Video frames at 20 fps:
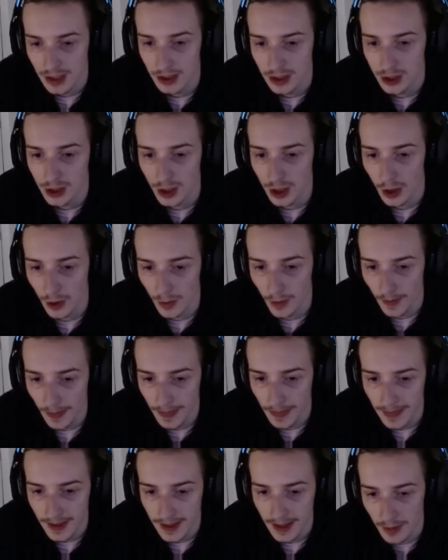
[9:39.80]
So
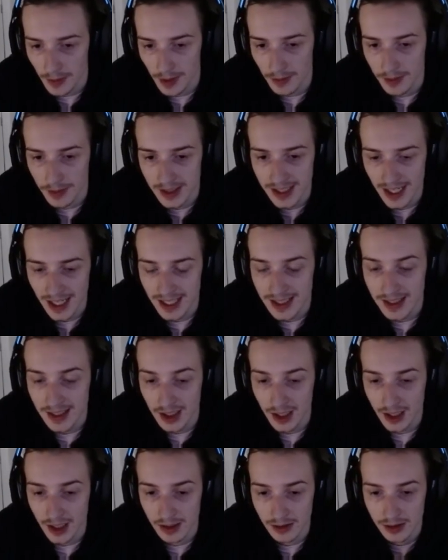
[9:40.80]
besides
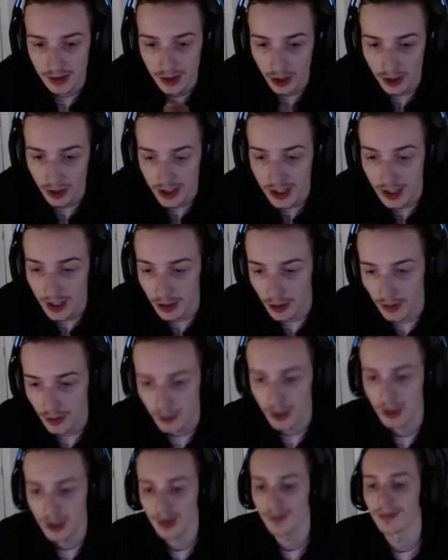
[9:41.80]
the Dark Seal,
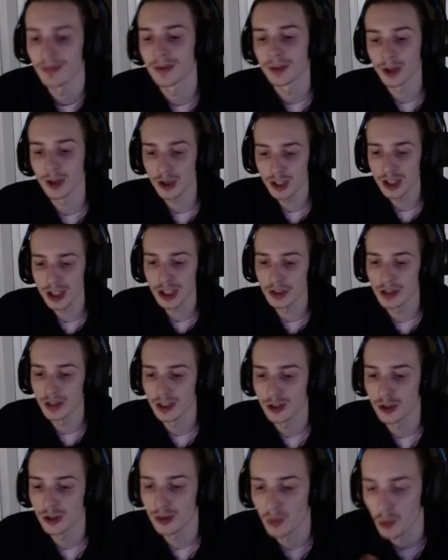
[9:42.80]
which Dark Seal
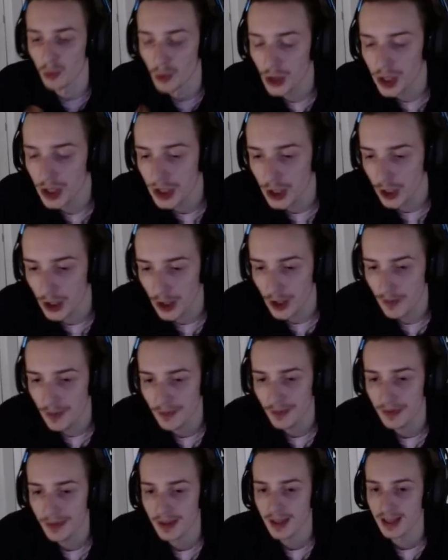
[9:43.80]
is just really good,
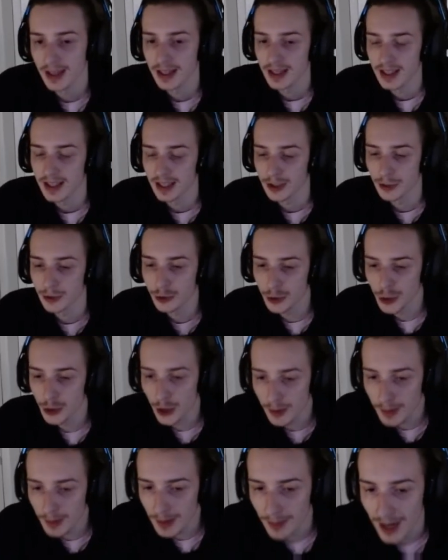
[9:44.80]
you
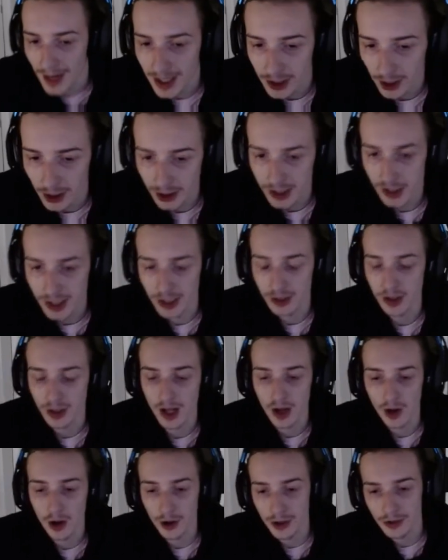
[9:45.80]
should be buying Dark Seal
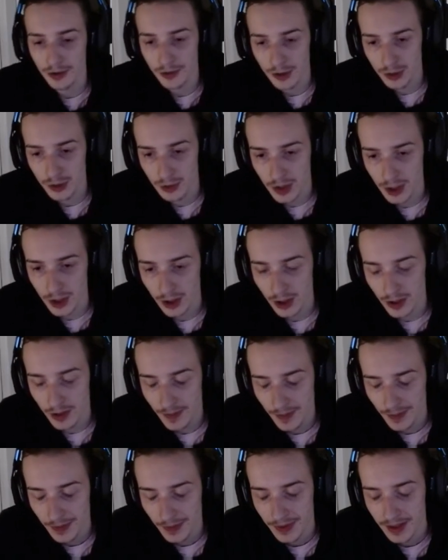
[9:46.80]
on your 1st recall
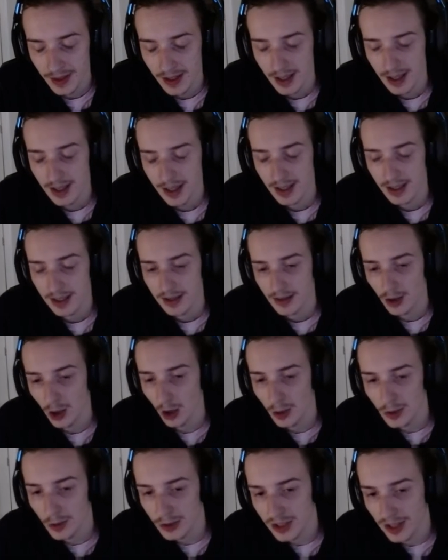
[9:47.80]

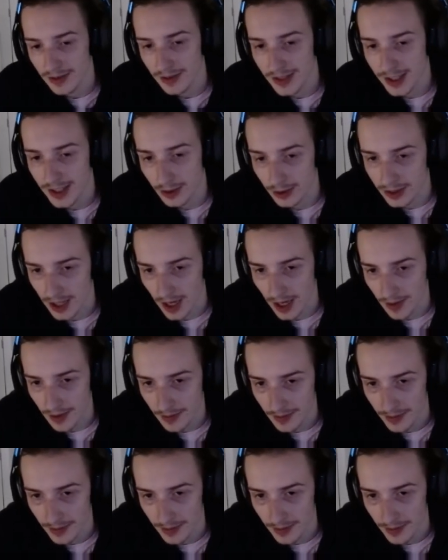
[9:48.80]
almost every single time.